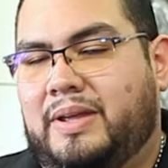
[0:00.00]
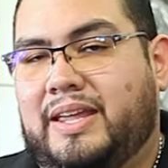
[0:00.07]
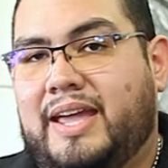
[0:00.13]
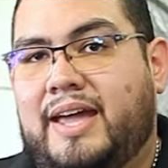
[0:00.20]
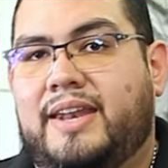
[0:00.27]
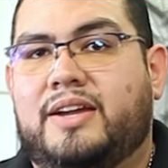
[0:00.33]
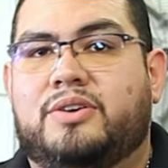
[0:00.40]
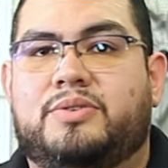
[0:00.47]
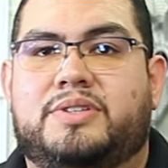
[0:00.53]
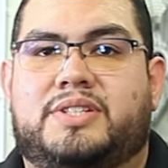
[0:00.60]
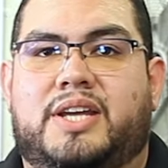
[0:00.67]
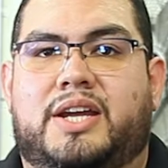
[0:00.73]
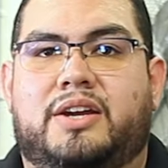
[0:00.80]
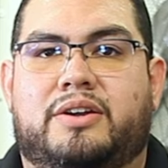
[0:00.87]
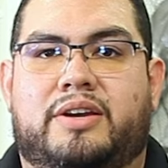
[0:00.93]
mechanical
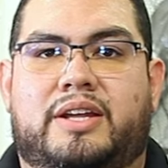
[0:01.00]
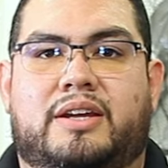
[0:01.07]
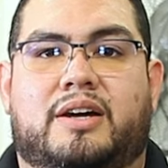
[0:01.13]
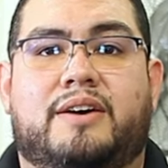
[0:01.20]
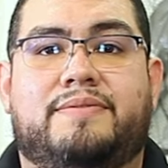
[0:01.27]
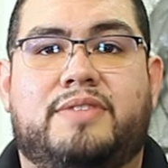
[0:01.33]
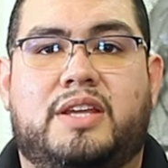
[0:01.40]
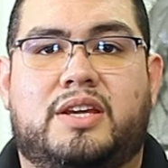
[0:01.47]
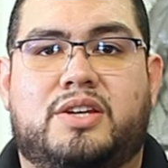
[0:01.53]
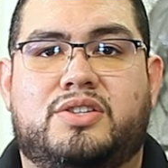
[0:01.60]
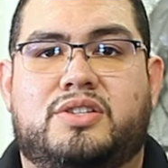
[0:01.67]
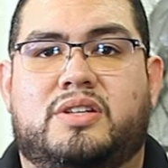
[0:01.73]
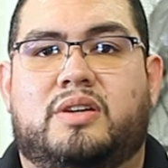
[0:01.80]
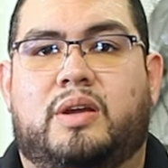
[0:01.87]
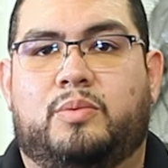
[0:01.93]
integrity of the
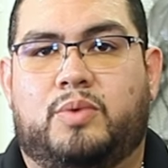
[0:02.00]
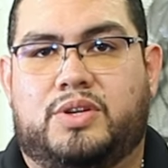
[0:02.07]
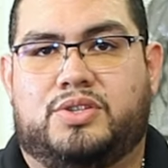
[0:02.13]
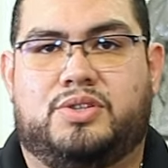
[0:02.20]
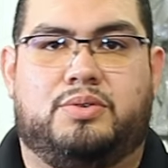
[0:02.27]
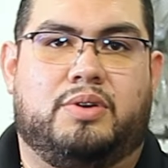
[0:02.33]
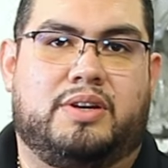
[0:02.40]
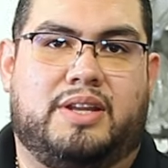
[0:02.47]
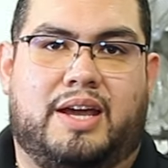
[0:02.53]
engine in which you are